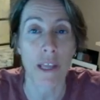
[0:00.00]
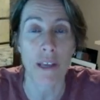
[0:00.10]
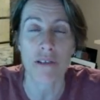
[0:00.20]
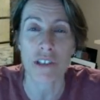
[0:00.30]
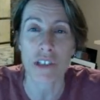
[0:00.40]
like you
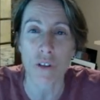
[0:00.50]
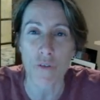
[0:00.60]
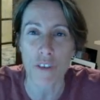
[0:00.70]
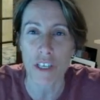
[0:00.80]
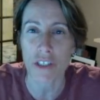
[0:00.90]
can salt
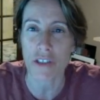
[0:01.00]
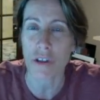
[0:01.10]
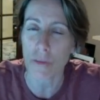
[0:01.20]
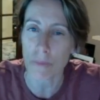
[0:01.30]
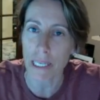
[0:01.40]
fish and
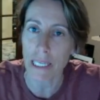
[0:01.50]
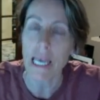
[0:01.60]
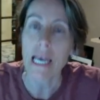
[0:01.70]
salt meat.